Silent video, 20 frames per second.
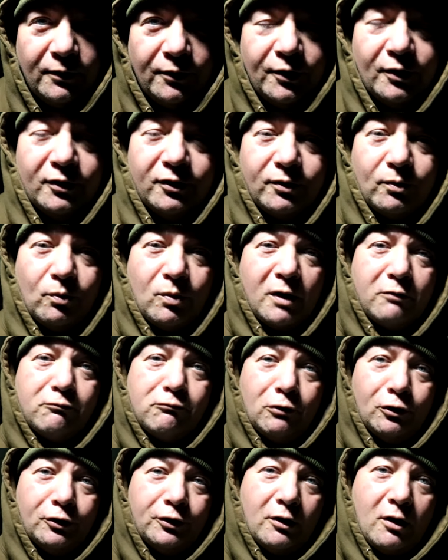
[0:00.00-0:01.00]
there's
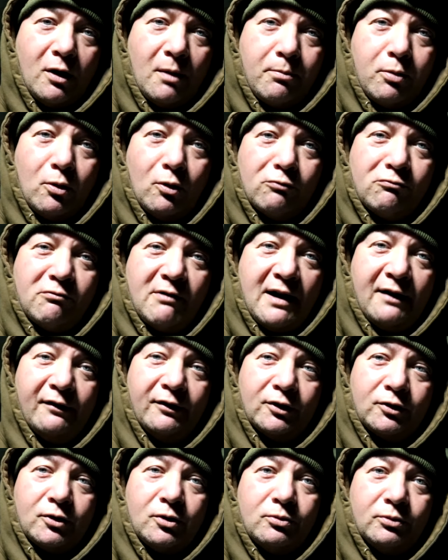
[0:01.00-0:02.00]
one rod I put round
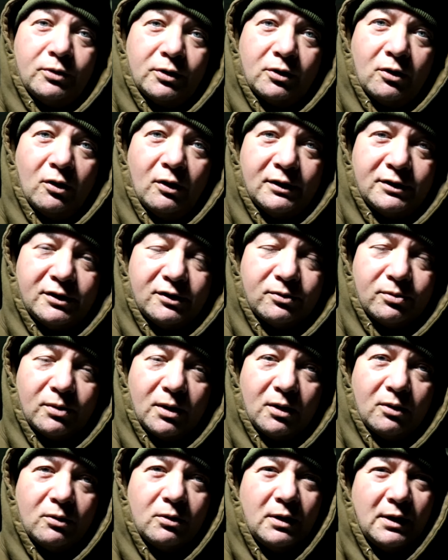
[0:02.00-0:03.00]
the corner, guys, as
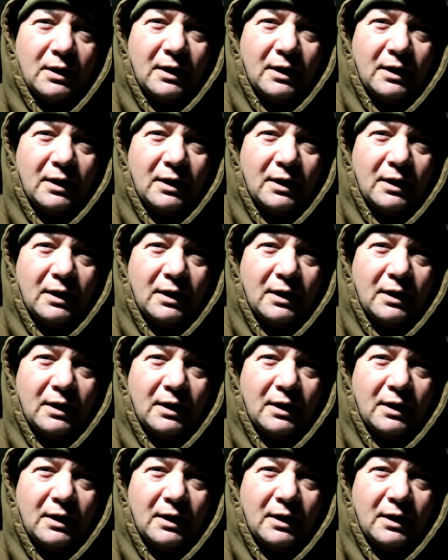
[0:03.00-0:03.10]
well,